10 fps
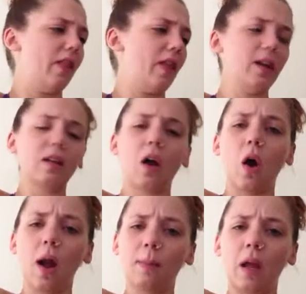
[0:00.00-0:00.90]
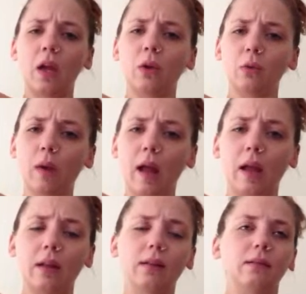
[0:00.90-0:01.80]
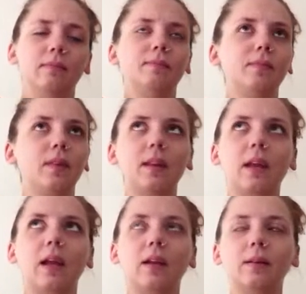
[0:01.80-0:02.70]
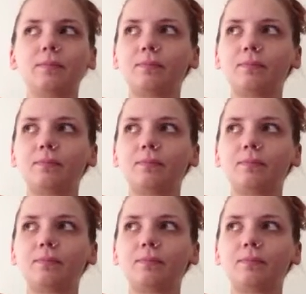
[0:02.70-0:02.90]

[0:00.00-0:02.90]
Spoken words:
That's how I pay your rent. Like,